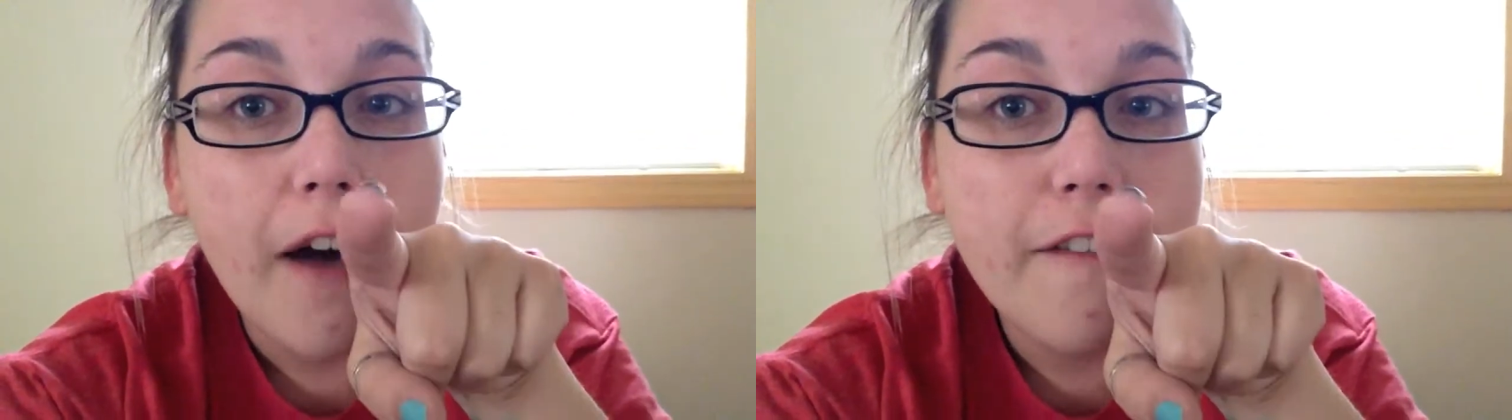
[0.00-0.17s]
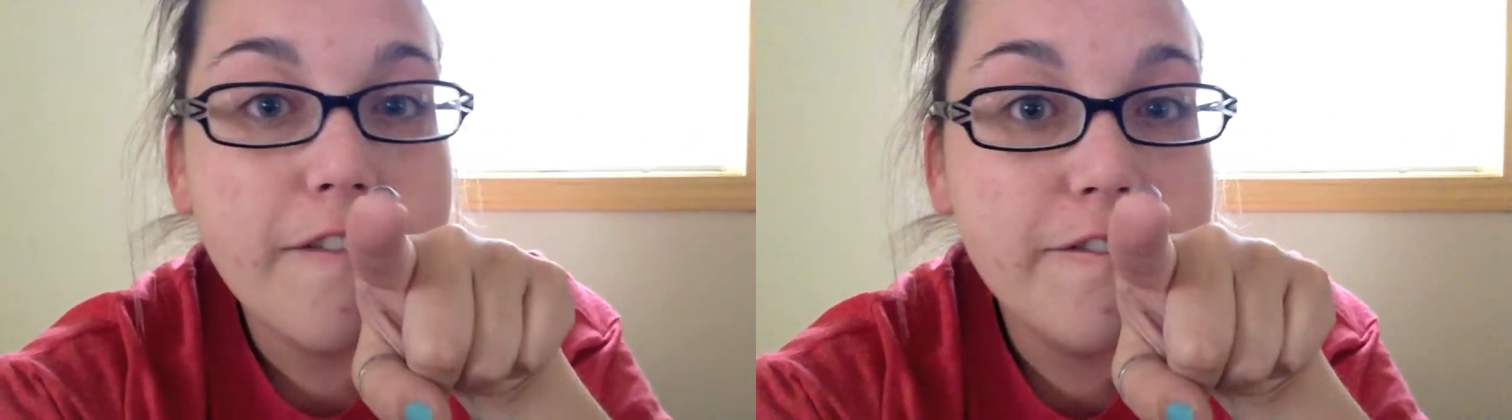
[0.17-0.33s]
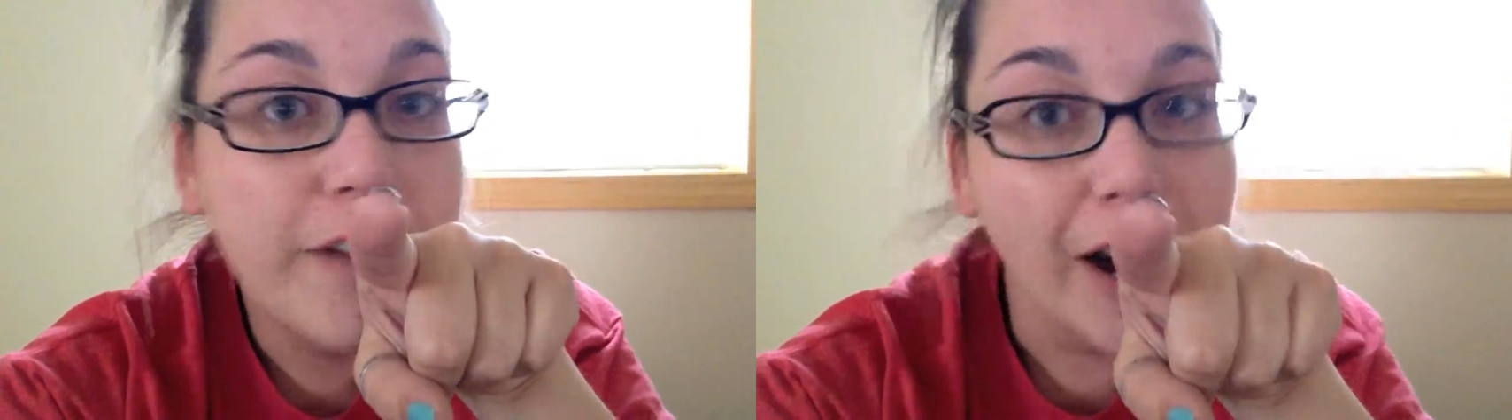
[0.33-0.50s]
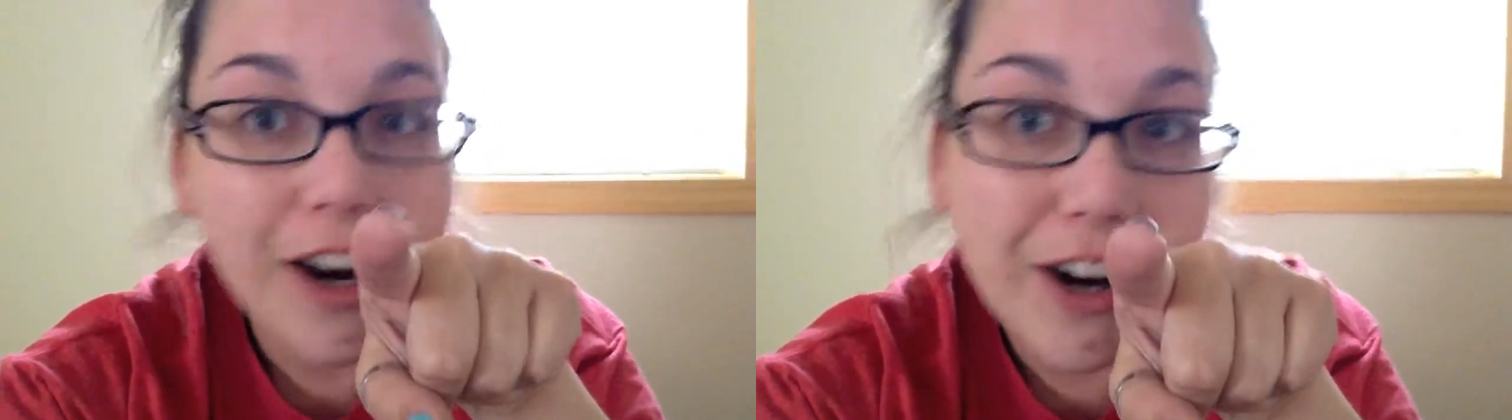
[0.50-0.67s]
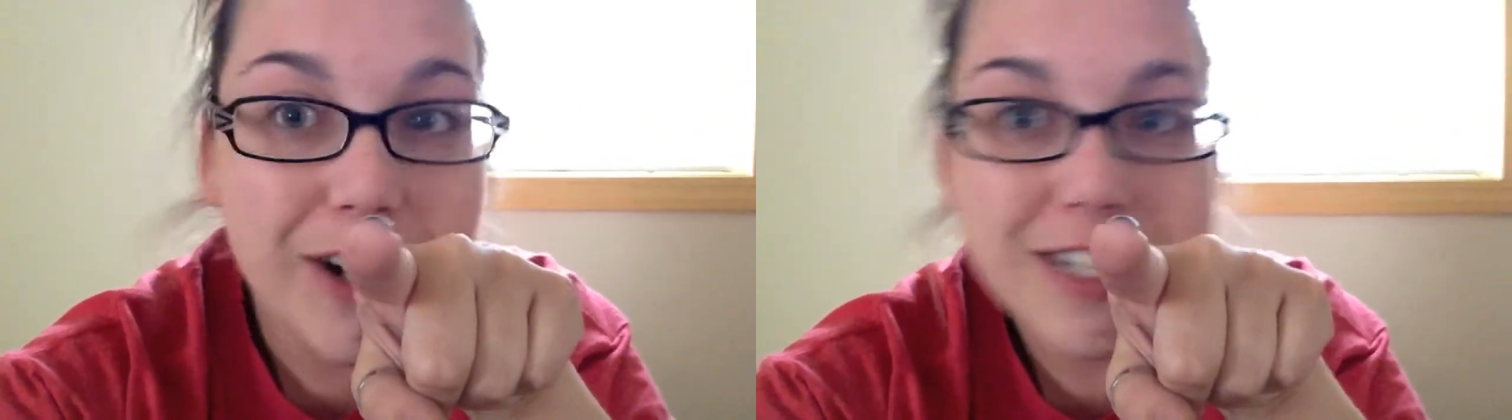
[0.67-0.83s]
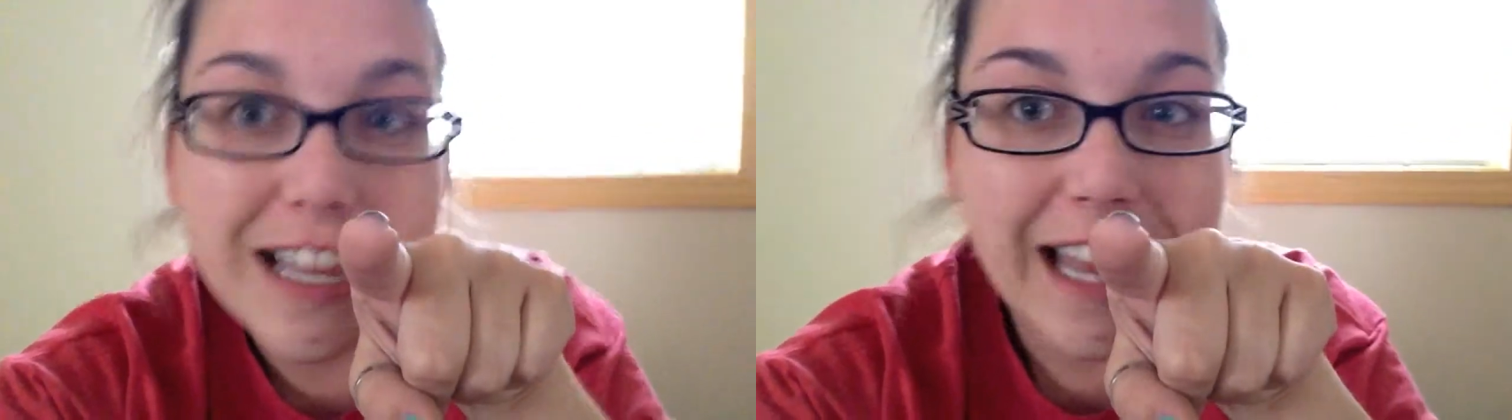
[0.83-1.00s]

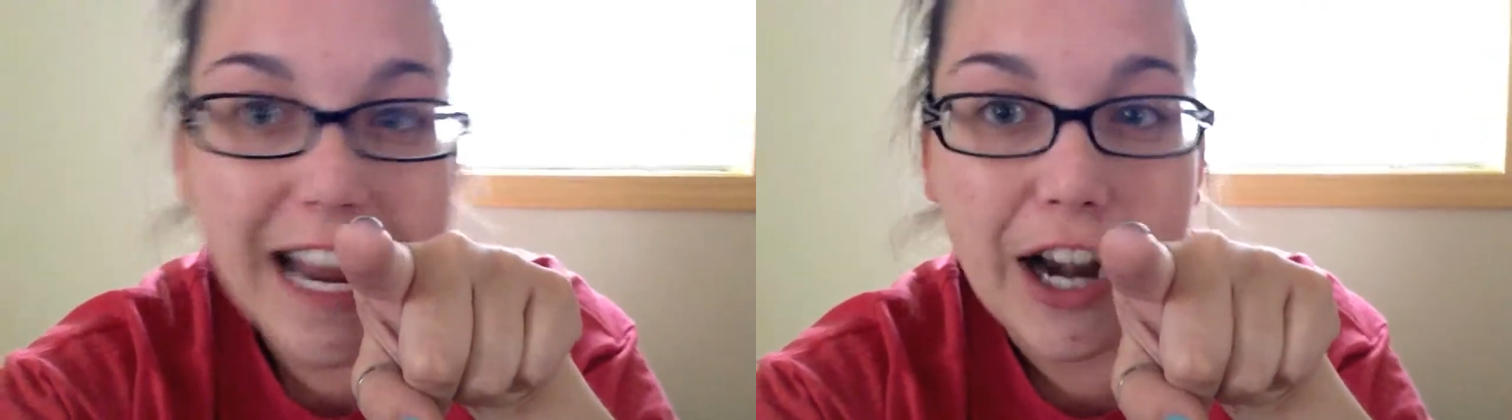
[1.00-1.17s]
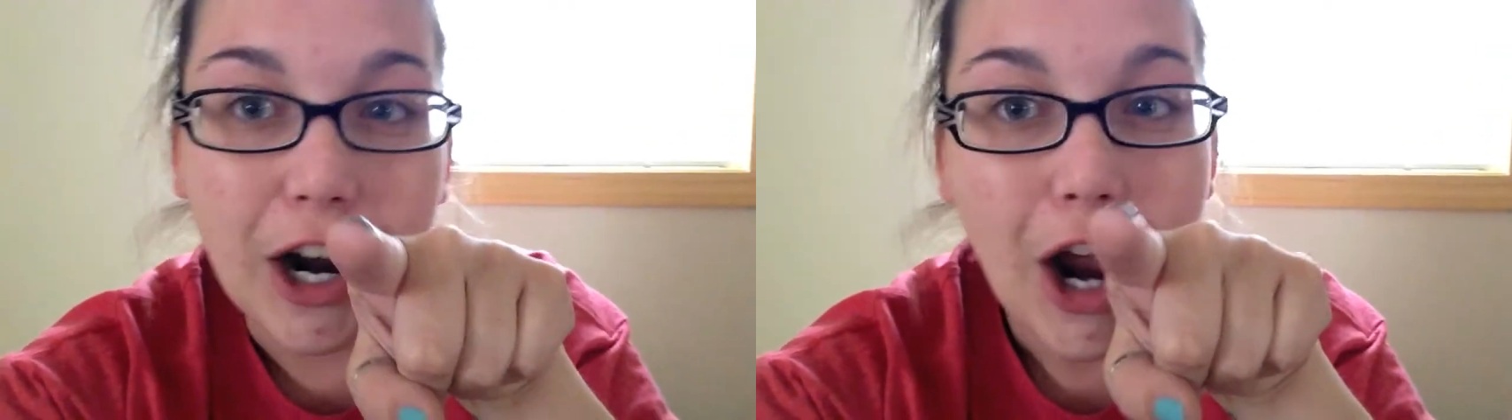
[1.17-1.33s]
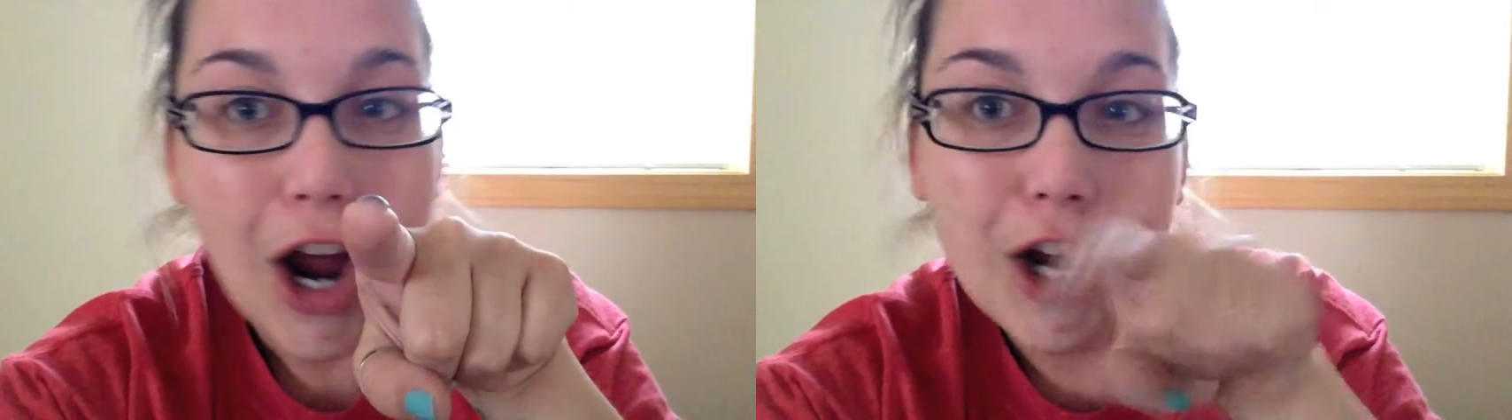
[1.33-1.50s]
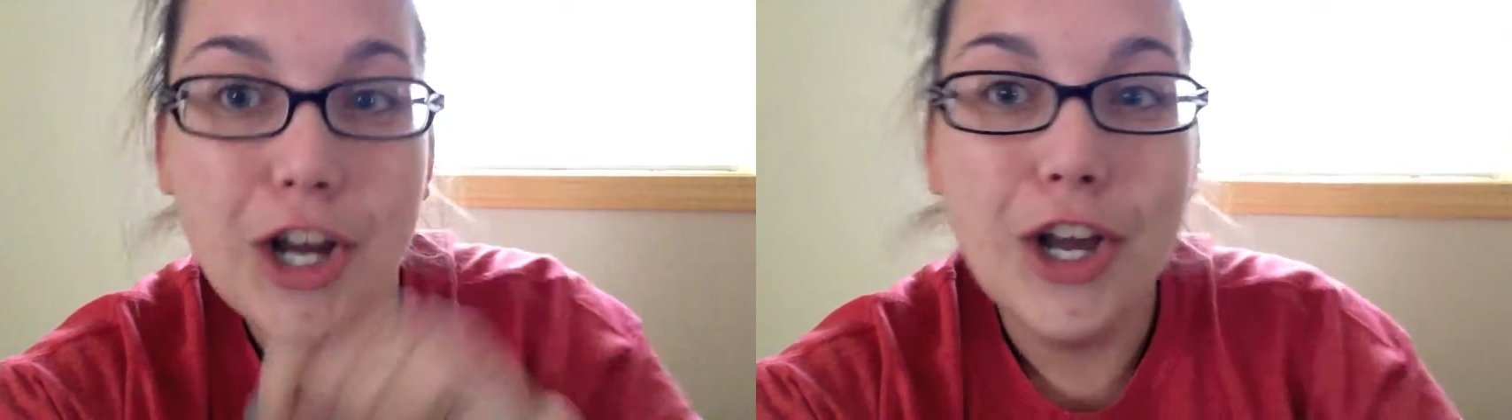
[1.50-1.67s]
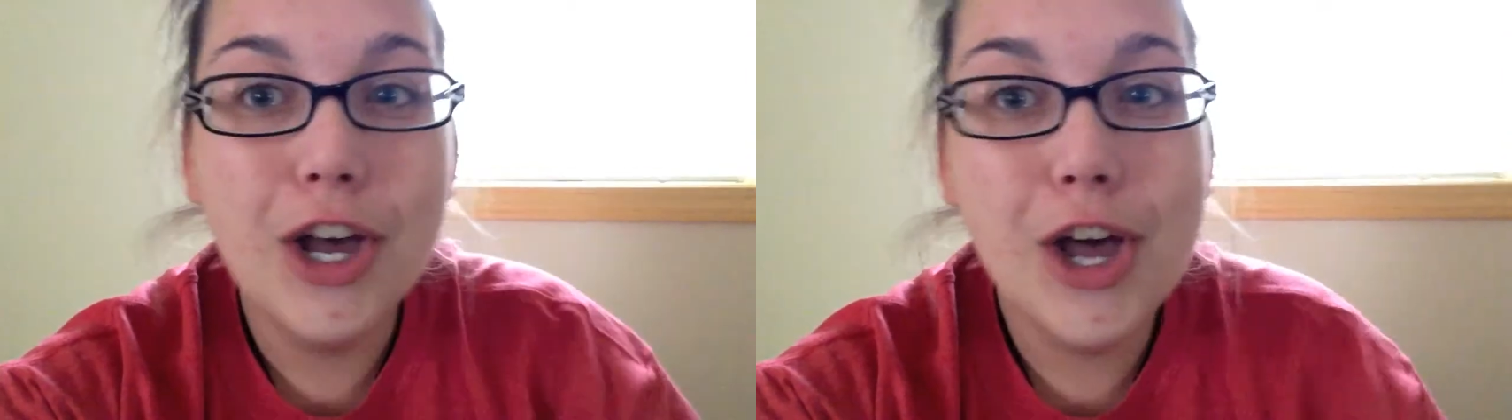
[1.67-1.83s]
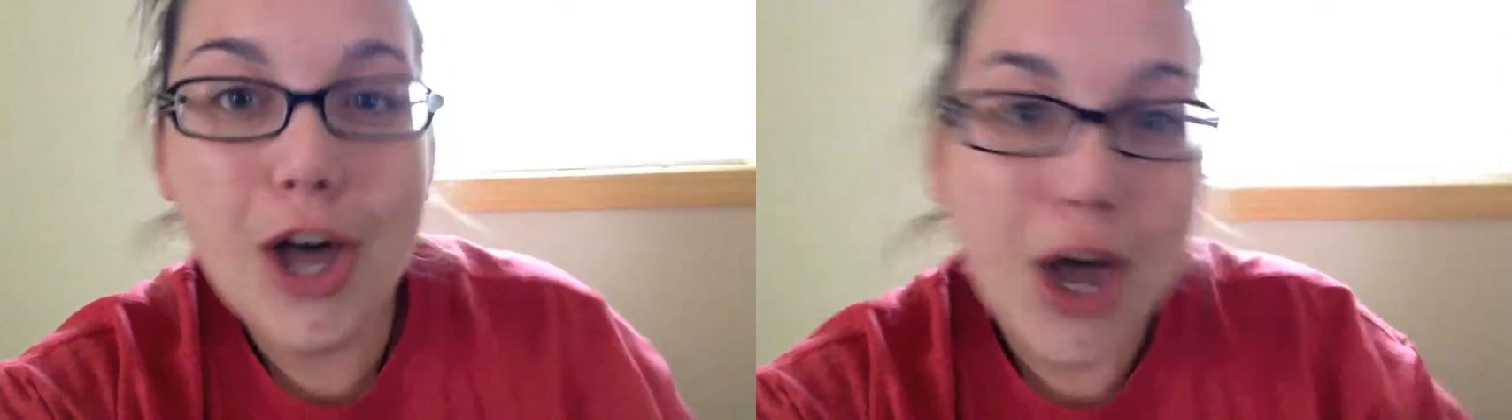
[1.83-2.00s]
fuckers later.
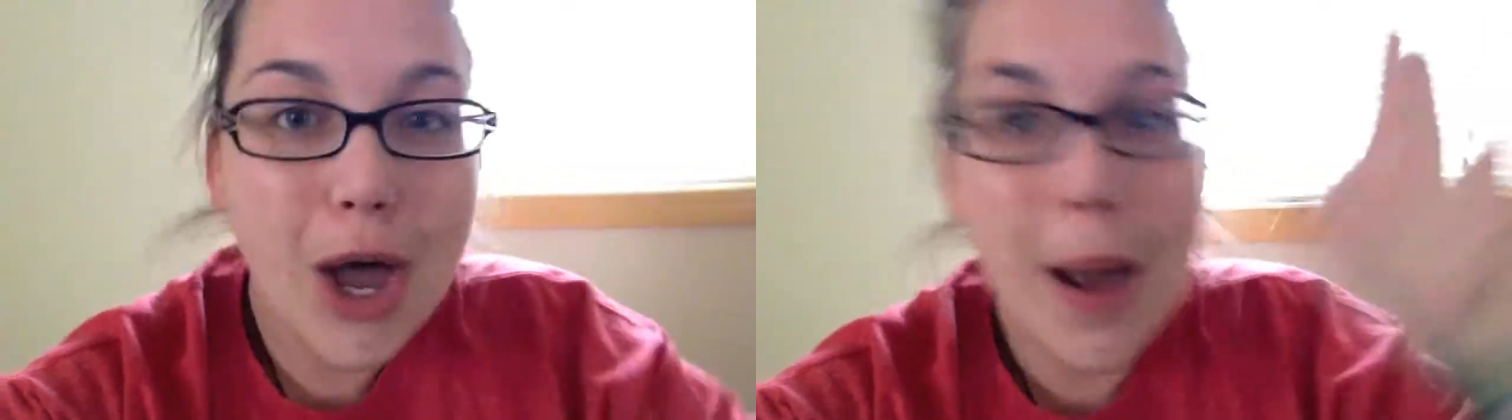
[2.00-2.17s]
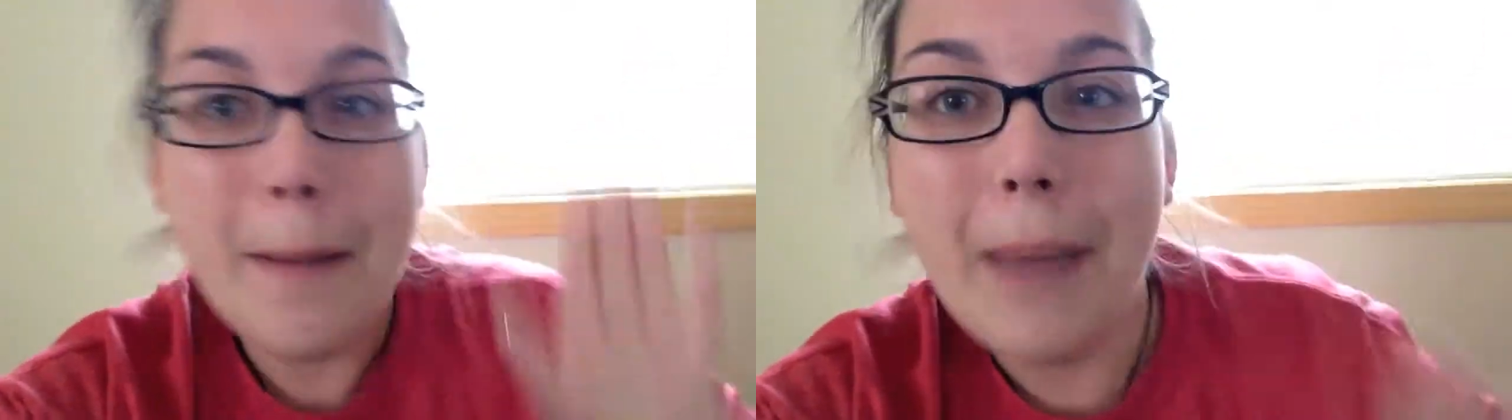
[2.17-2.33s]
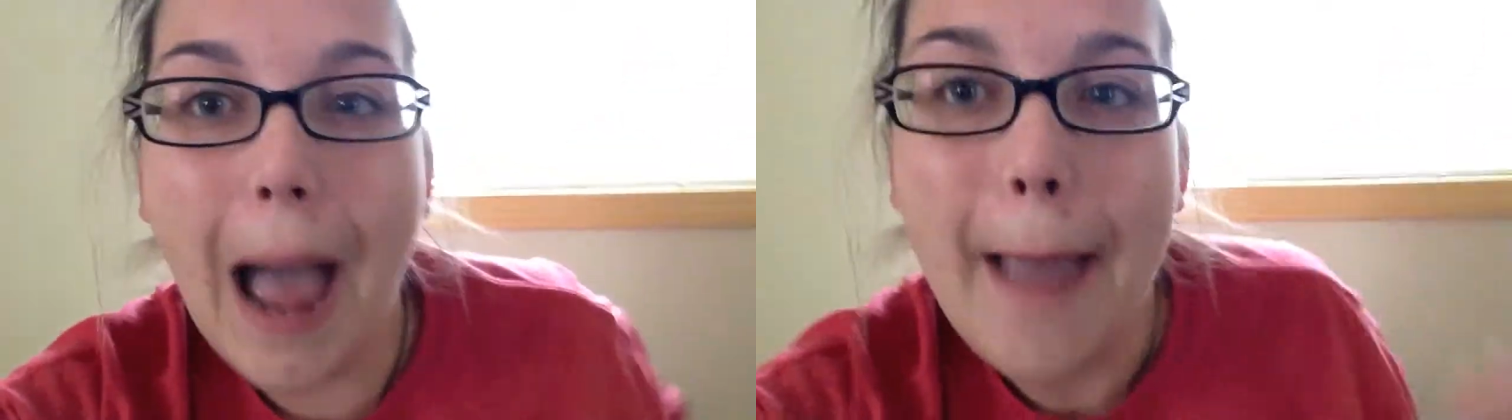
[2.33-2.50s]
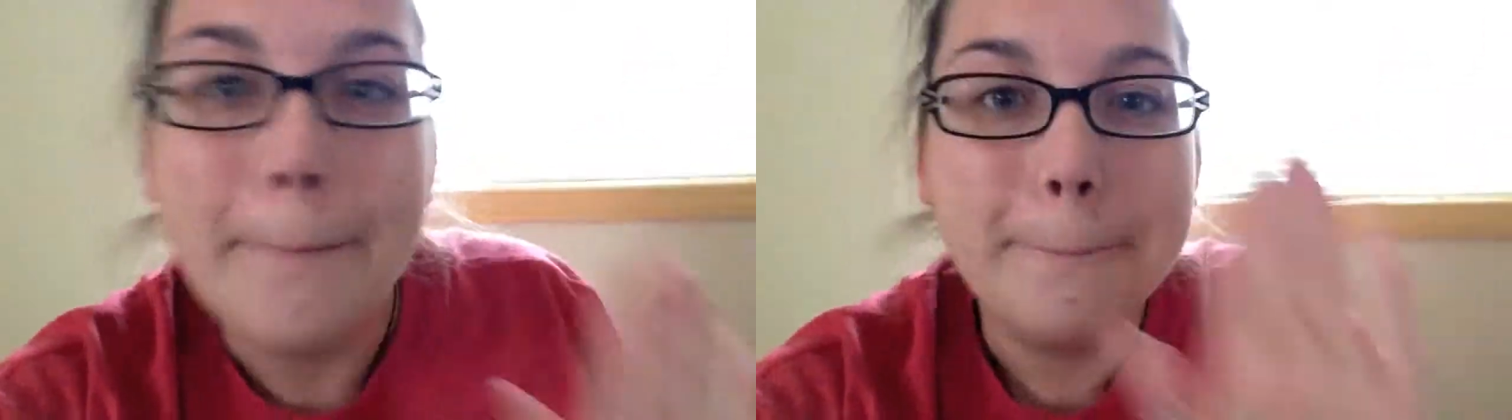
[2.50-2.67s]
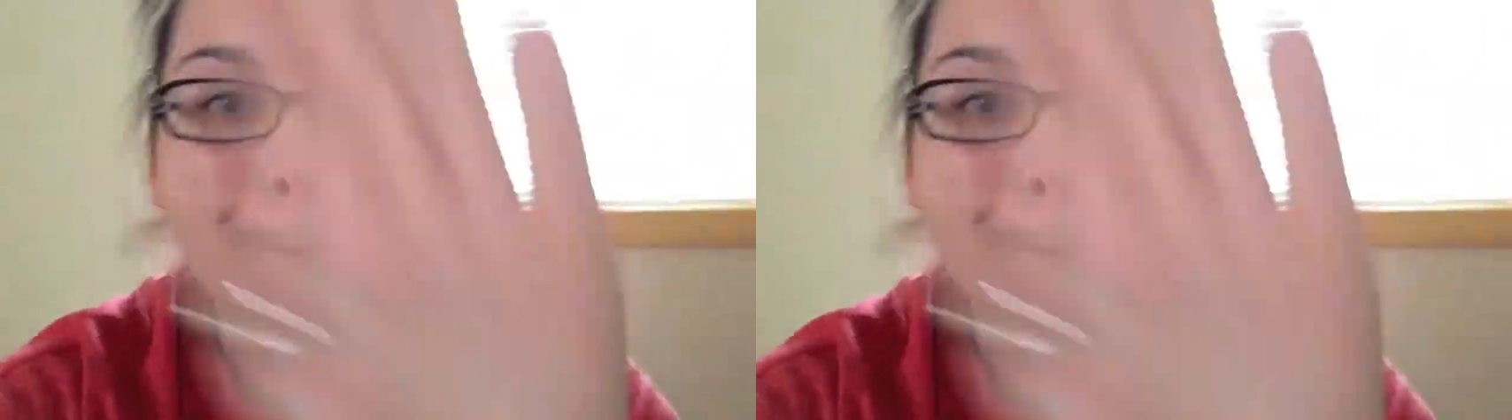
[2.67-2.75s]
Goodbye.